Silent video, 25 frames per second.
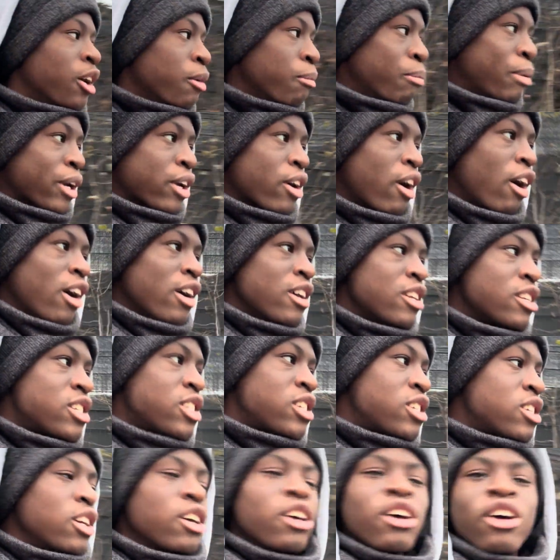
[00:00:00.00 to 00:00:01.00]

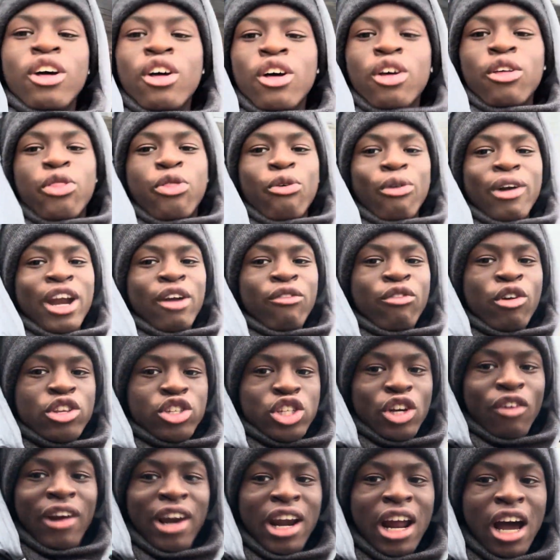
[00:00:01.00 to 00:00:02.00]
Because 3 routes
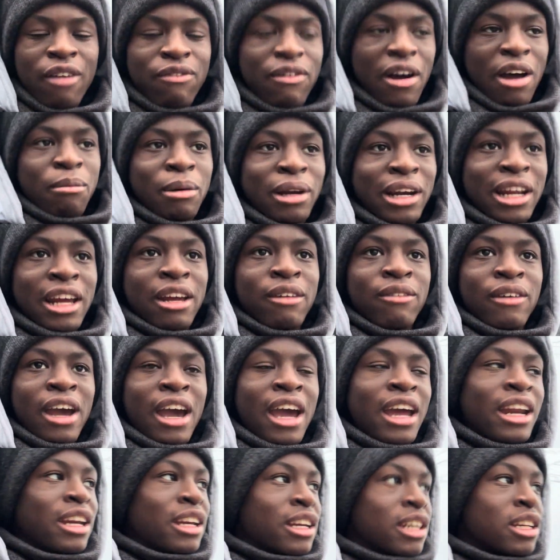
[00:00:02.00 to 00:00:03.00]
are enough, I believe,
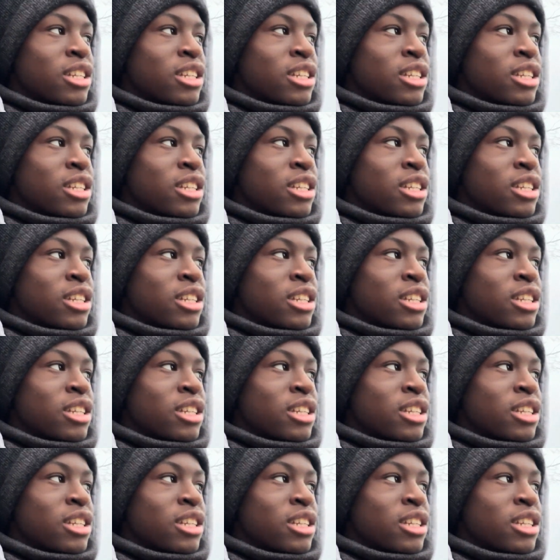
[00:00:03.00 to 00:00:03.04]
and